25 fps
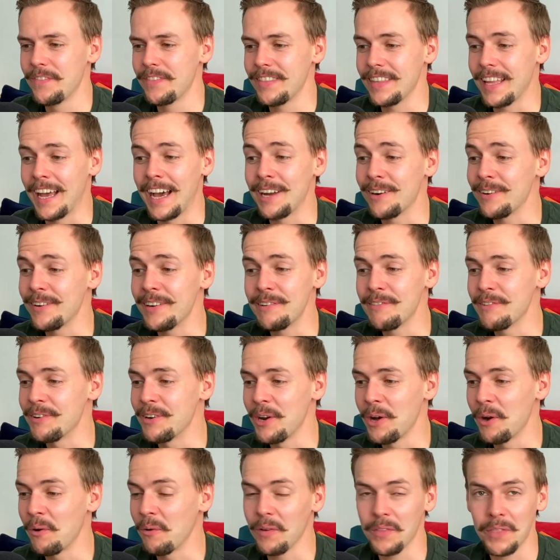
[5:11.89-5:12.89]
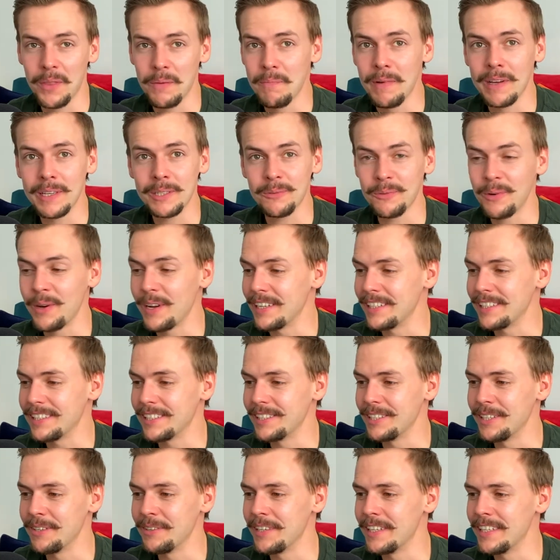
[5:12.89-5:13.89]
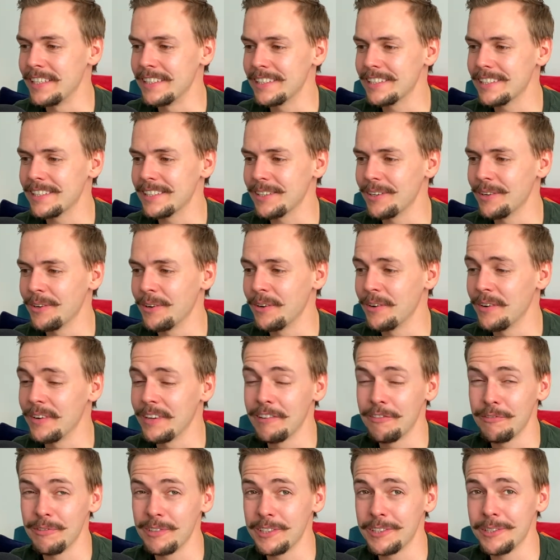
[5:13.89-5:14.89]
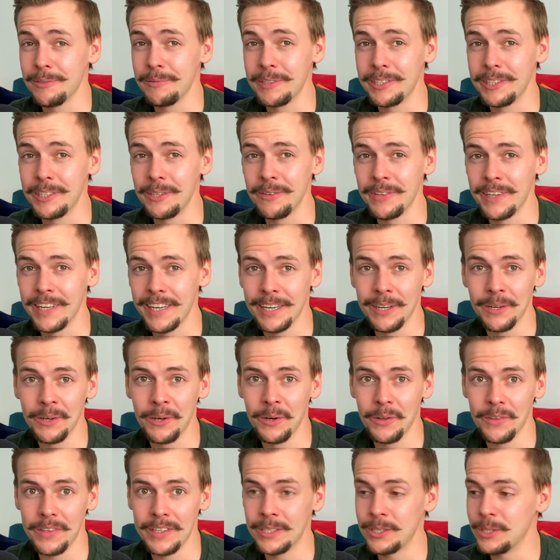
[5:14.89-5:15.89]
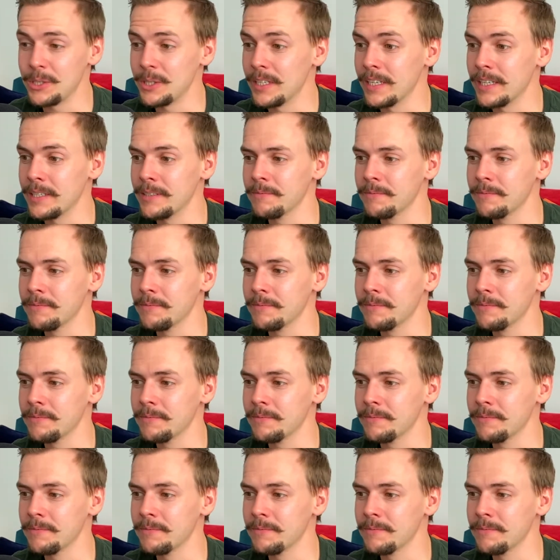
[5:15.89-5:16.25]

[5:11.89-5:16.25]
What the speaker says: I don't even know what the best way to do it is or if we should be doing it at all this year.